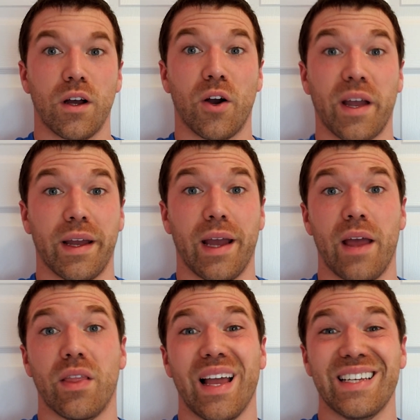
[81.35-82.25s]
Okay,
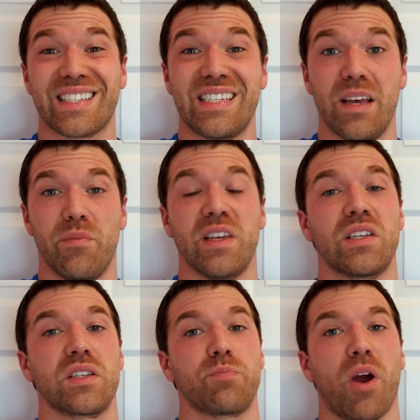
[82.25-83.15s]
and last tip, this
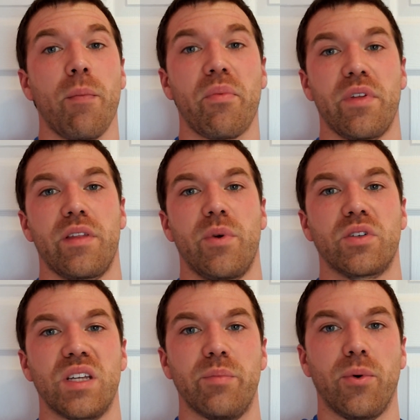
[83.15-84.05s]
is probably the
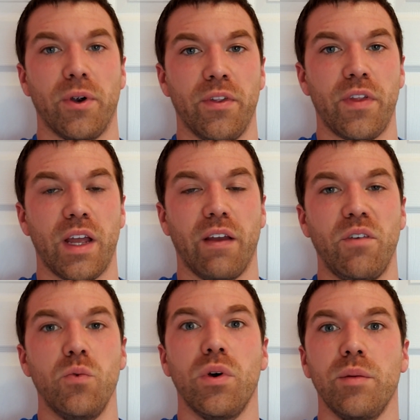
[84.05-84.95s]
most important thing. If
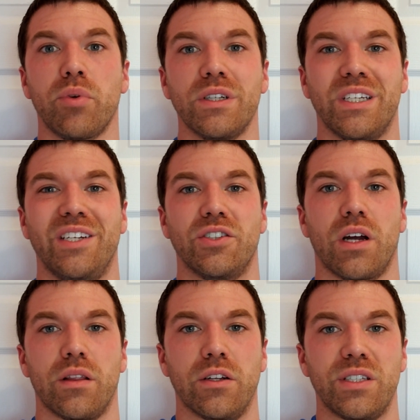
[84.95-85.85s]
you want brushing your
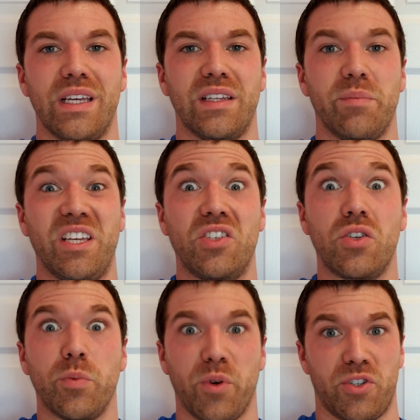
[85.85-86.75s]
toddler's teeth to be
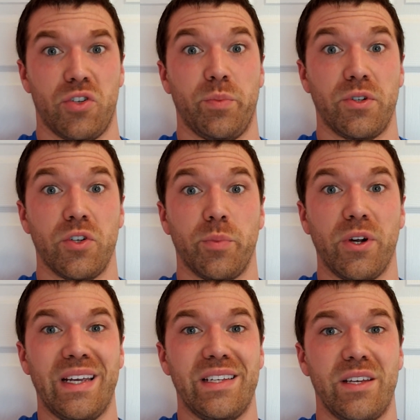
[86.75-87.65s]
super, super, super
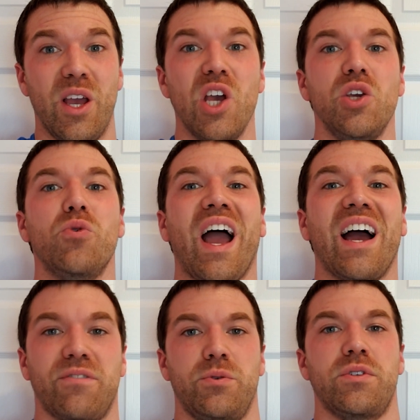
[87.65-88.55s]
easy, you
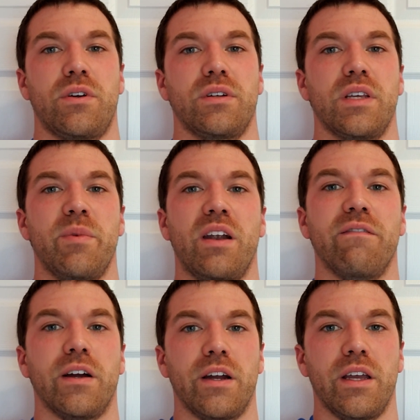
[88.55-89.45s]
have to start them at a
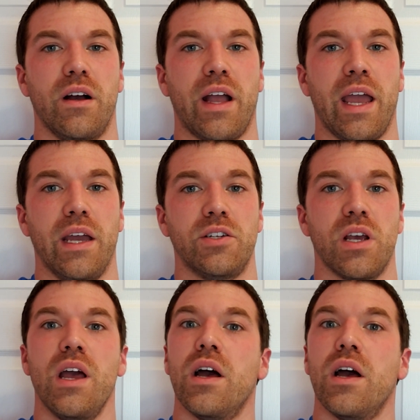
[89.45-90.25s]
very young age.